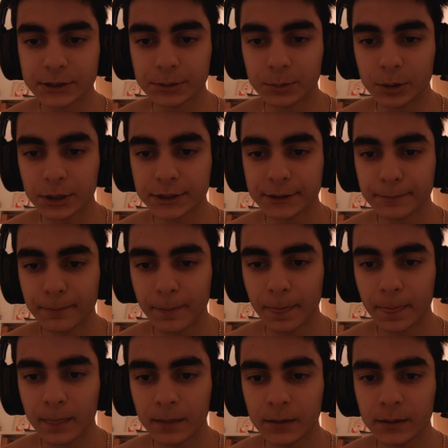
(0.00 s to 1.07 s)
reward.
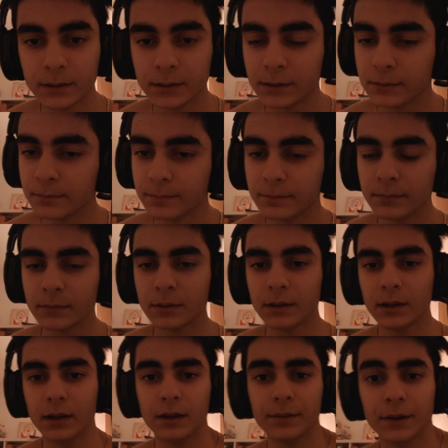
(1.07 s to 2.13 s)

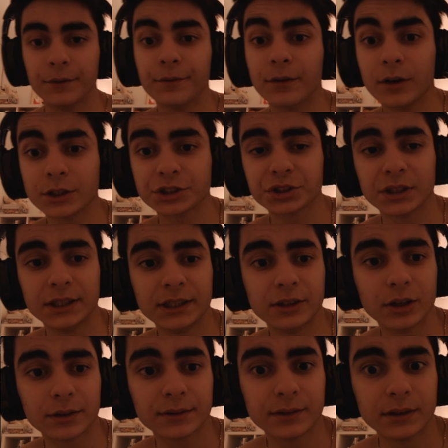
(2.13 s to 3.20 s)
And unfortunately got